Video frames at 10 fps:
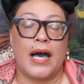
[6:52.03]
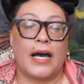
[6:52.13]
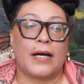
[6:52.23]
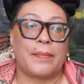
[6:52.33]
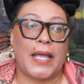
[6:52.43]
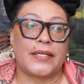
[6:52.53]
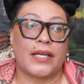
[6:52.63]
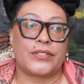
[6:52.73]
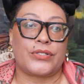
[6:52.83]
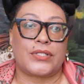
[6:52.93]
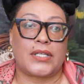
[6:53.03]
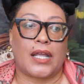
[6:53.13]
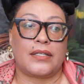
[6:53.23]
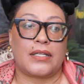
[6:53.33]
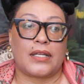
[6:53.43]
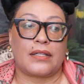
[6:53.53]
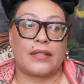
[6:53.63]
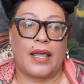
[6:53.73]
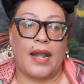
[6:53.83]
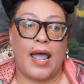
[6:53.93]
And understanding
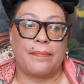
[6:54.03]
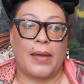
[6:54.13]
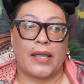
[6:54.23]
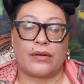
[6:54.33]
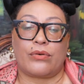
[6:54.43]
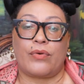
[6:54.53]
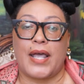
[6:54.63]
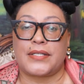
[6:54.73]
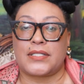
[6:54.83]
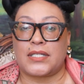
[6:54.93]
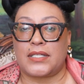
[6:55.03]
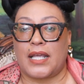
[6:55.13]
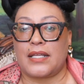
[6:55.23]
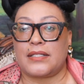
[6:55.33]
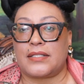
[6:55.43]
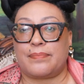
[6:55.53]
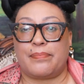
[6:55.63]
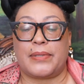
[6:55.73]
that I might rest today,